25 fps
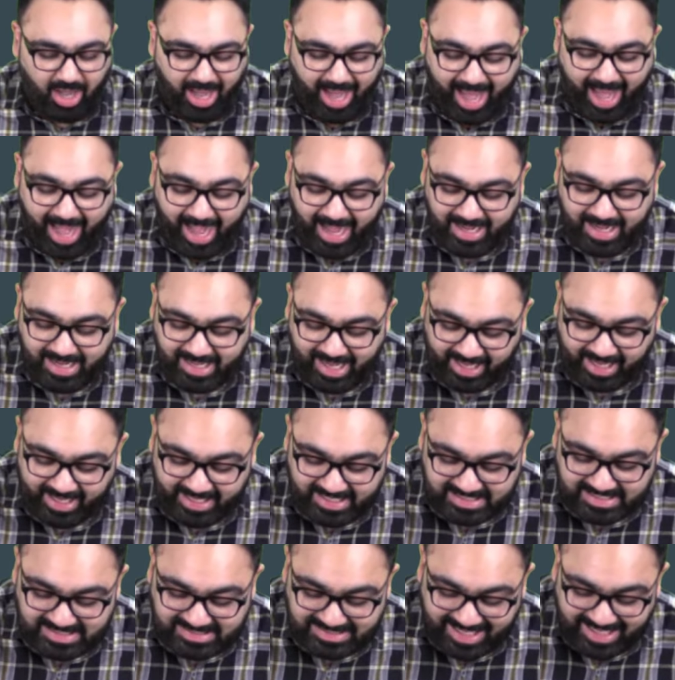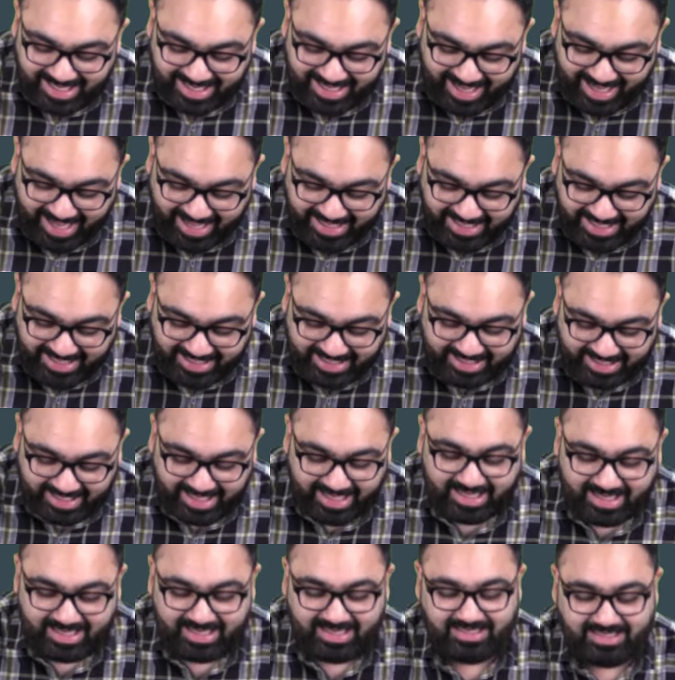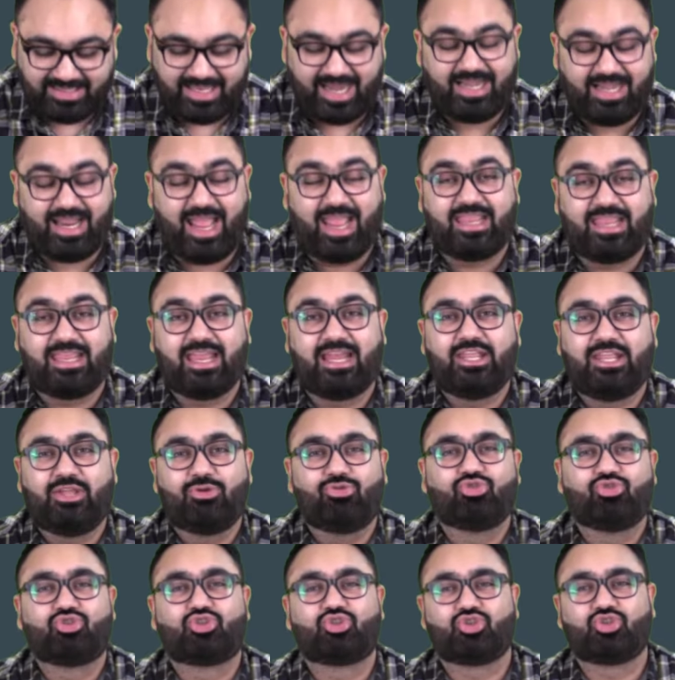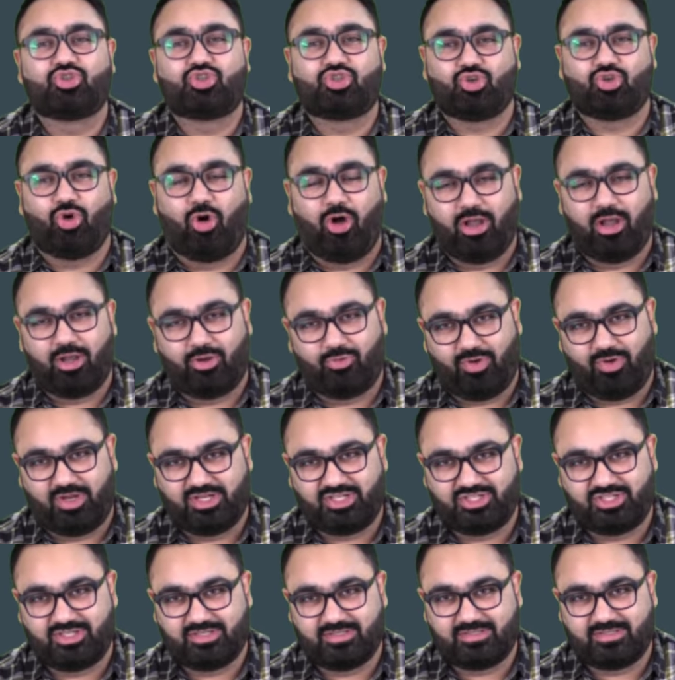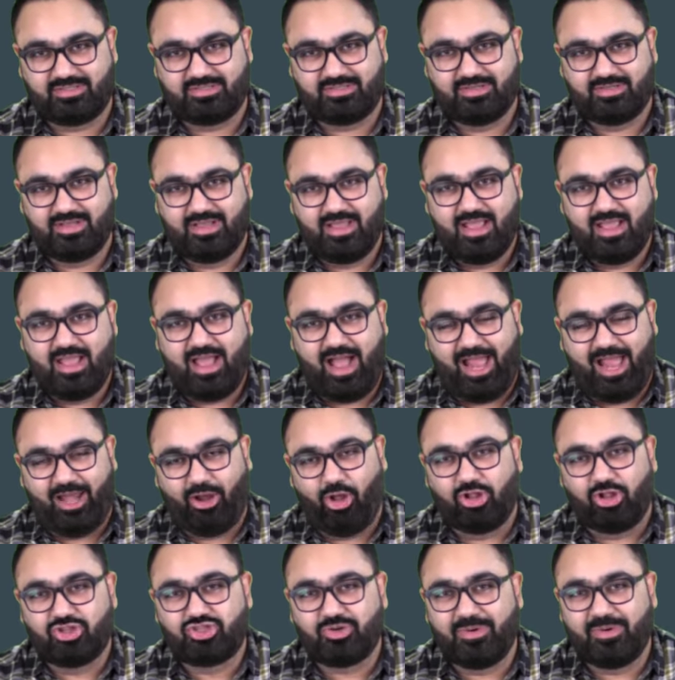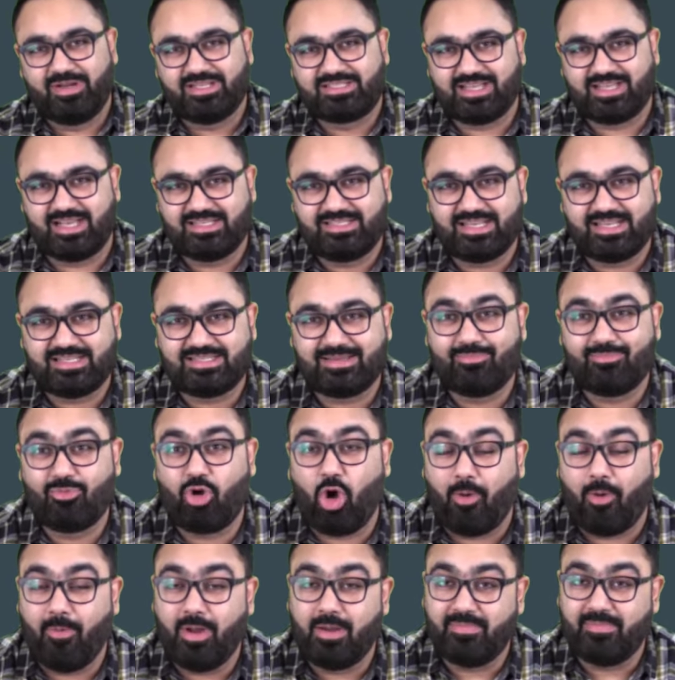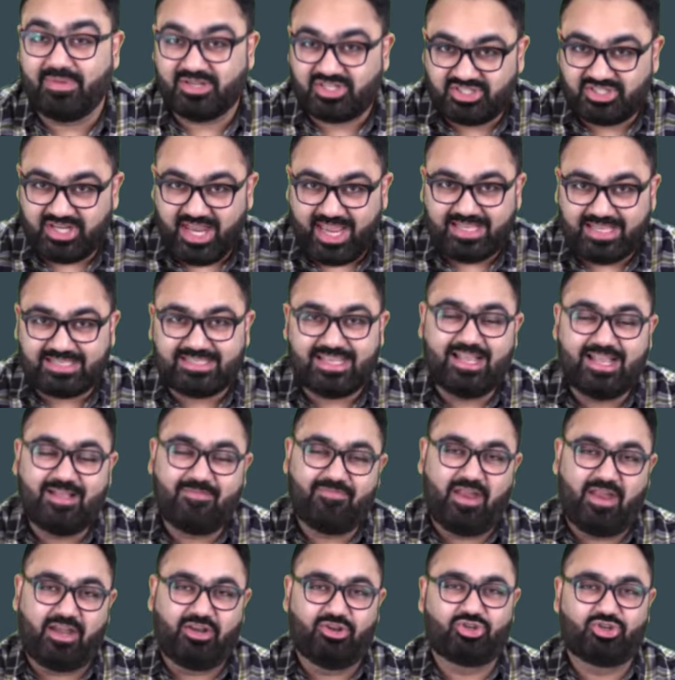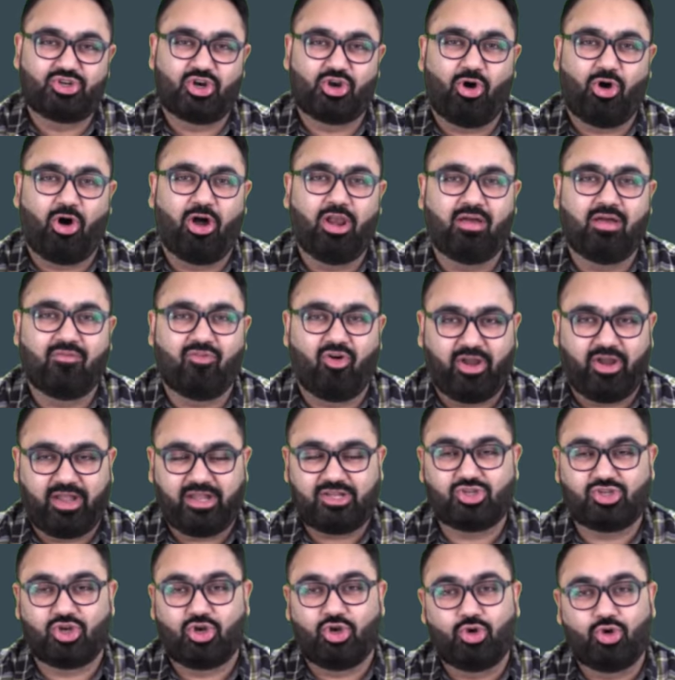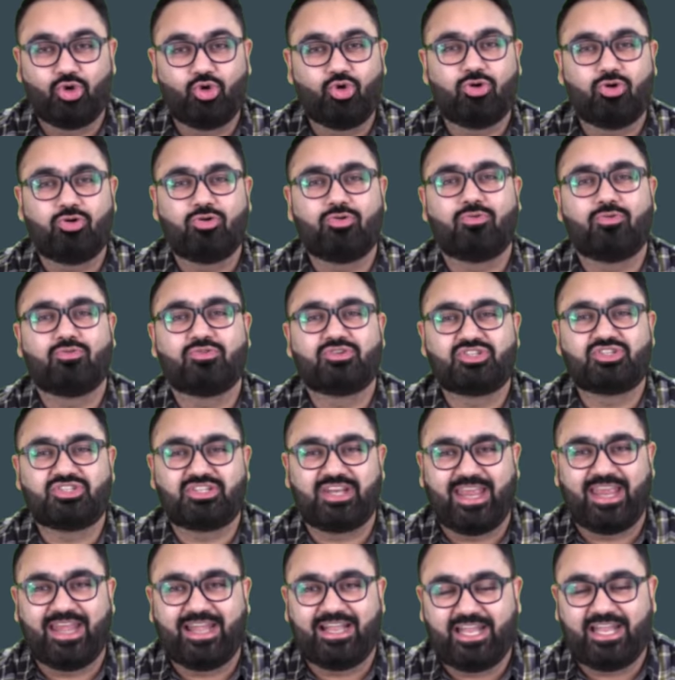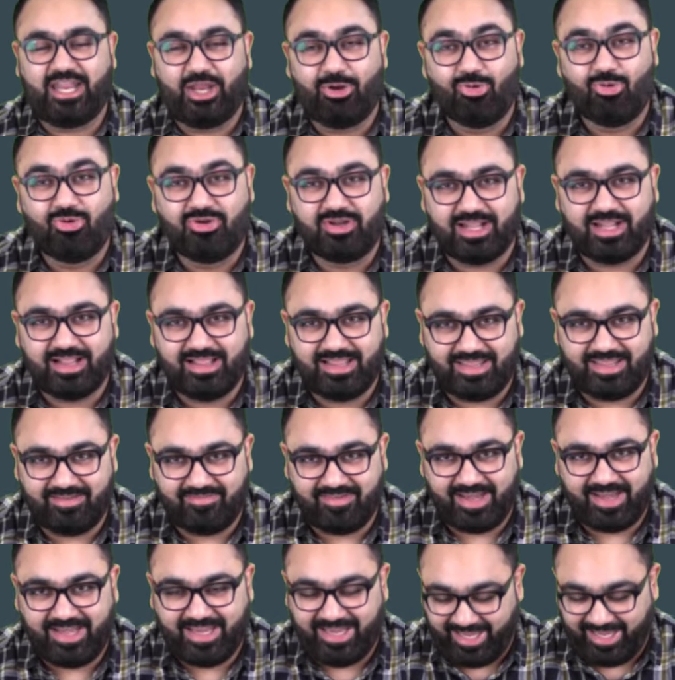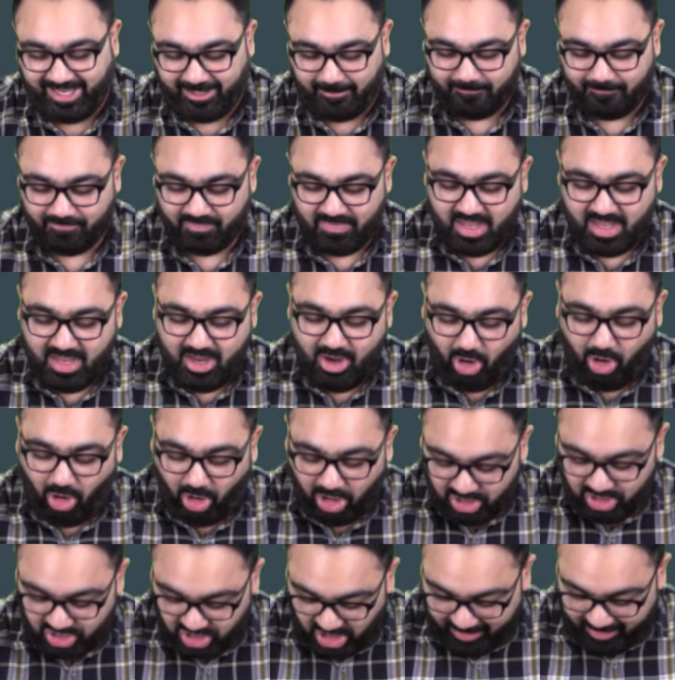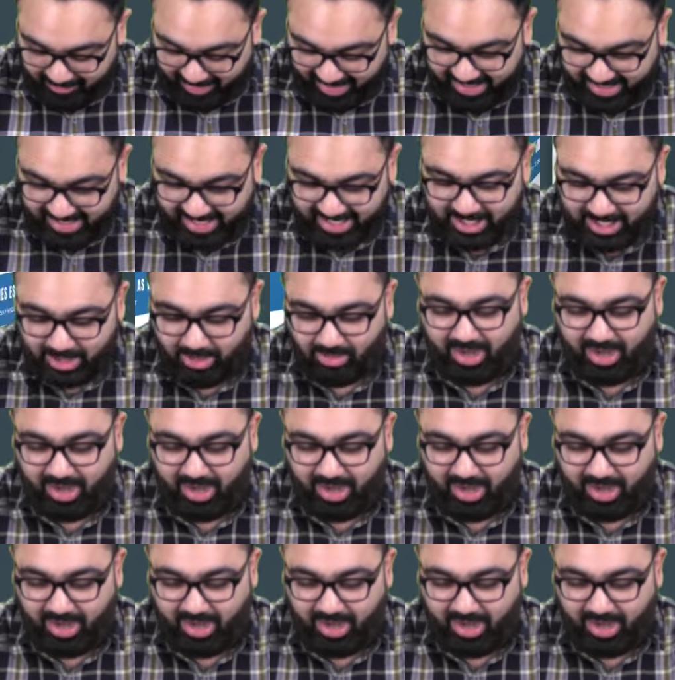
And is there any trick that I can use to solve questions? I'll also be discussing some common mistakes that you should all avoid. So do stay tuned till the very end. Also reminding